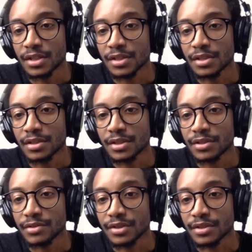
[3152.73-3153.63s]
Oh,
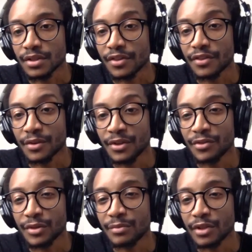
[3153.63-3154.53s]
interesting.
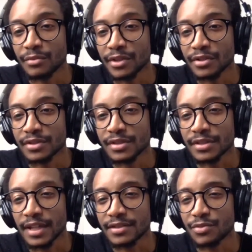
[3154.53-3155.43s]
33 millimeters.
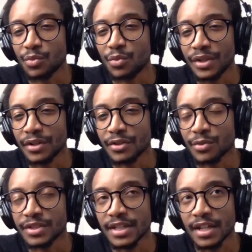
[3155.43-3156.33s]
That's weird.
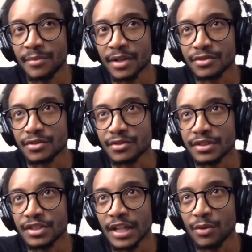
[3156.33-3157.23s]
What does that come out to? Because
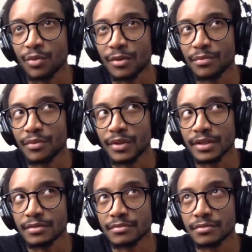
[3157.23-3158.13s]
he had a
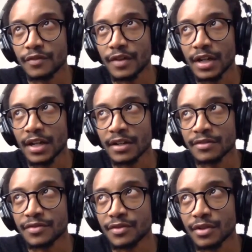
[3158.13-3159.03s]

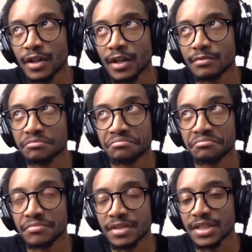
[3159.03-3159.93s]
1.5 crop.
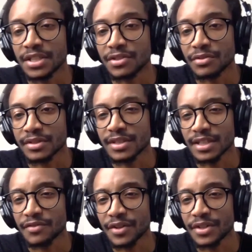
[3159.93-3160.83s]
That's interesting.
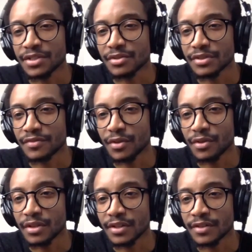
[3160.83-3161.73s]
That's a very interesting
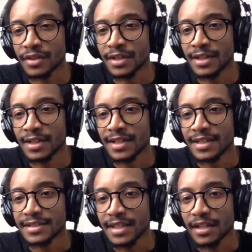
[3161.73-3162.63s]
focal length.
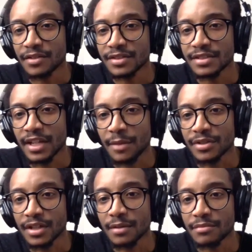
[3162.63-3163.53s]
Stay healthy, stay happy.
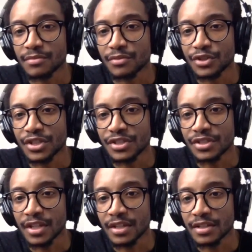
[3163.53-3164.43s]
Yep, appreciate you,
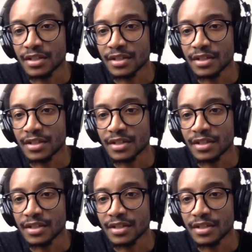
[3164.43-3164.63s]
Nate.